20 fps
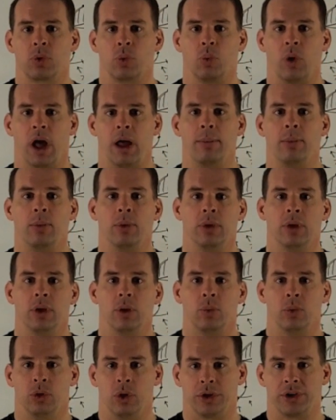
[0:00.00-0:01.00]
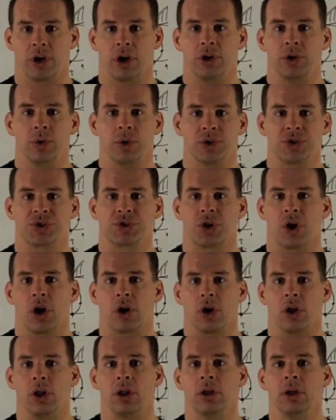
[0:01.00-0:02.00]
Well, we look at our unit
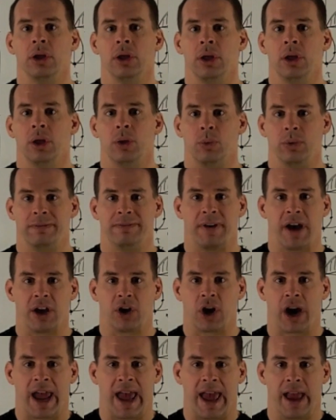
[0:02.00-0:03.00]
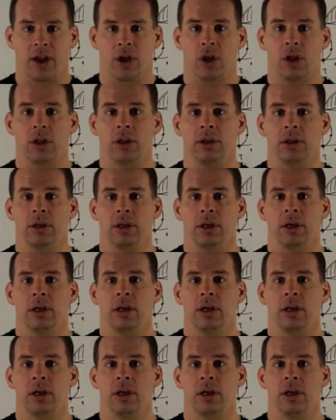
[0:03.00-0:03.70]
circle, we find our angle,